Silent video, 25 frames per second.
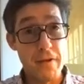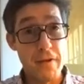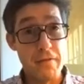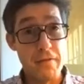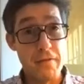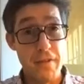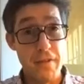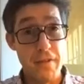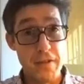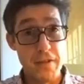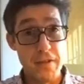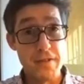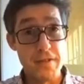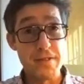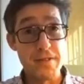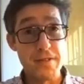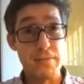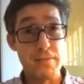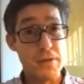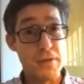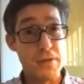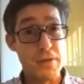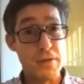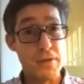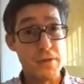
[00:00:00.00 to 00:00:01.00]
funds
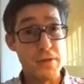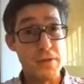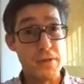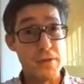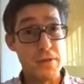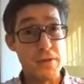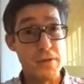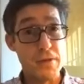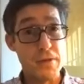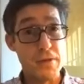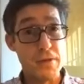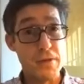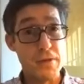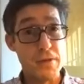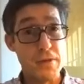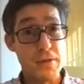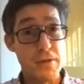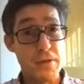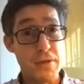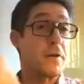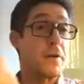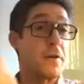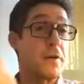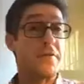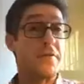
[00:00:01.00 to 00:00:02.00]
purely because of not
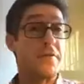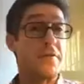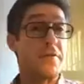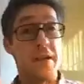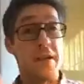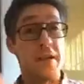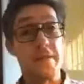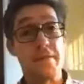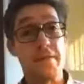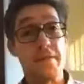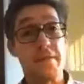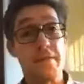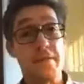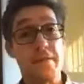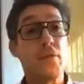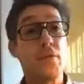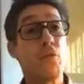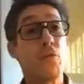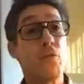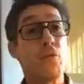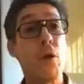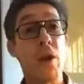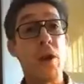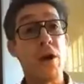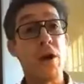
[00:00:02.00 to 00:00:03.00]
finding the
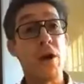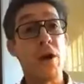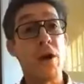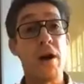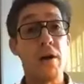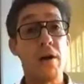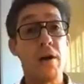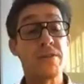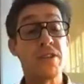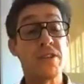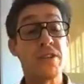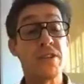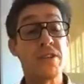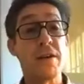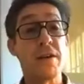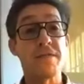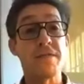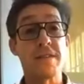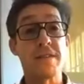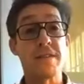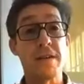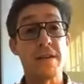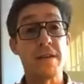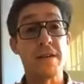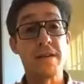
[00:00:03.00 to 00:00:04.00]
role I was
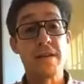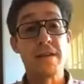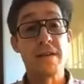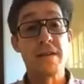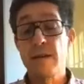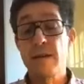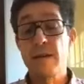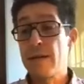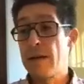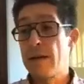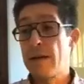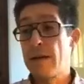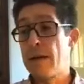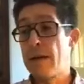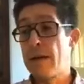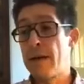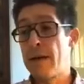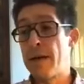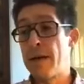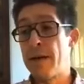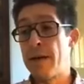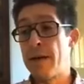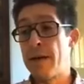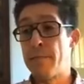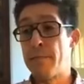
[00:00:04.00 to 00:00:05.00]
after.
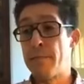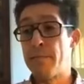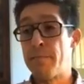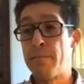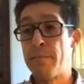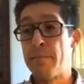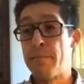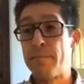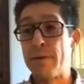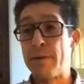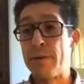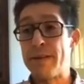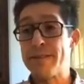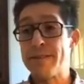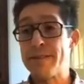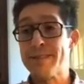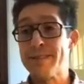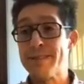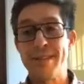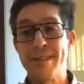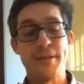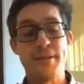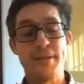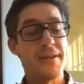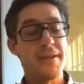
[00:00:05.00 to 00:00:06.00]
But
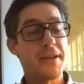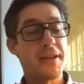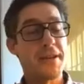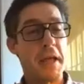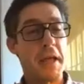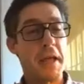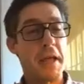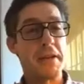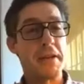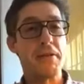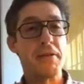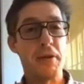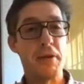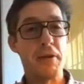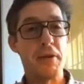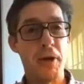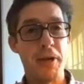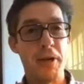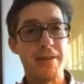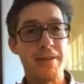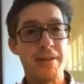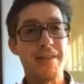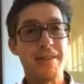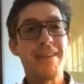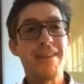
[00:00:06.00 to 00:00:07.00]
you
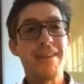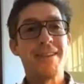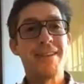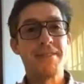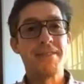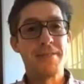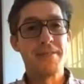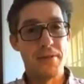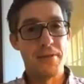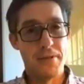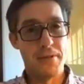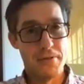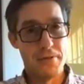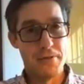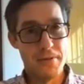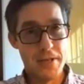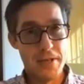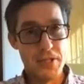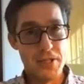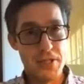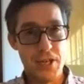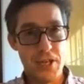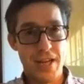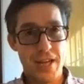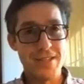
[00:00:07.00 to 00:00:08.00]
learn to
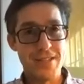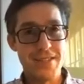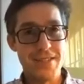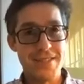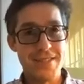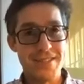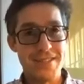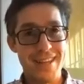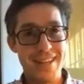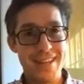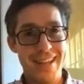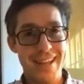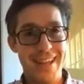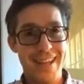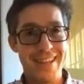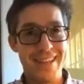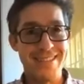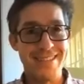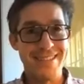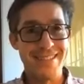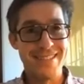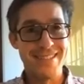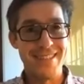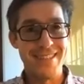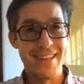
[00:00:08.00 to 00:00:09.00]
adjust
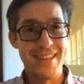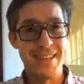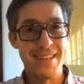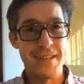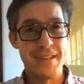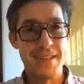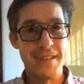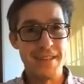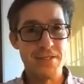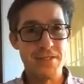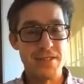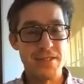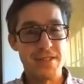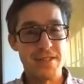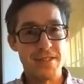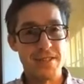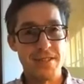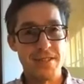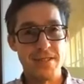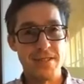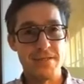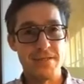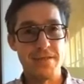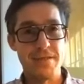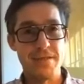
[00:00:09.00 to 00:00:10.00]
and just
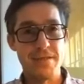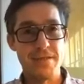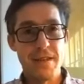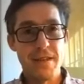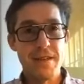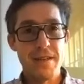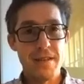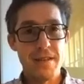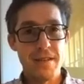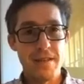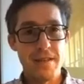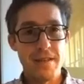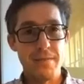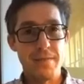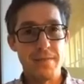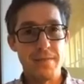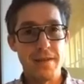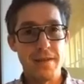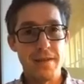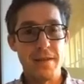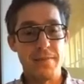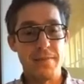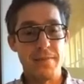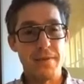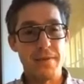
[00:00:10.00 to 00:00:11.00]
to keep
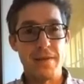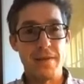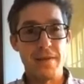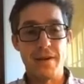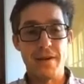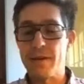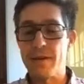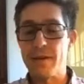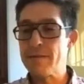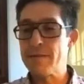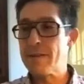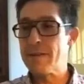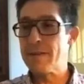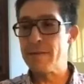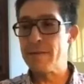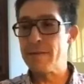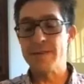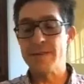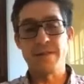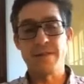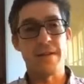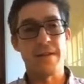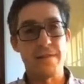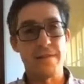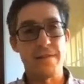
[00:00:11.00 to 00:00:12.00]

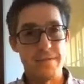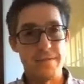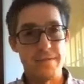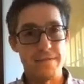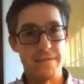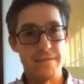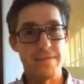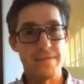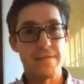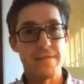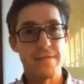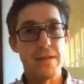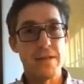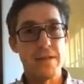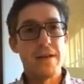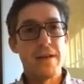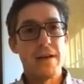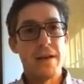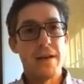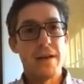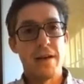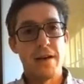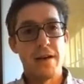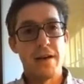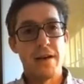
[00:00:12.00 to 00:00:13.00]
yourself
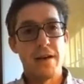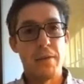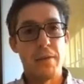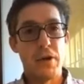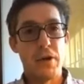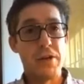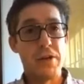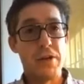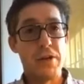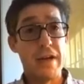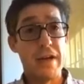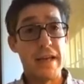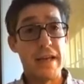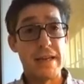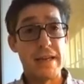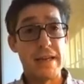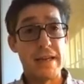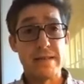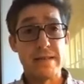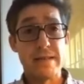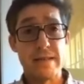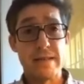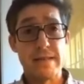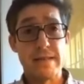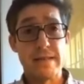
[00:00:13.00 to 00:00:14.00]

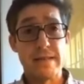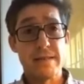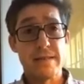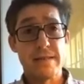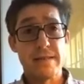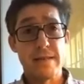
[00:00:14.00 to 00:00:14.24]
motivated, and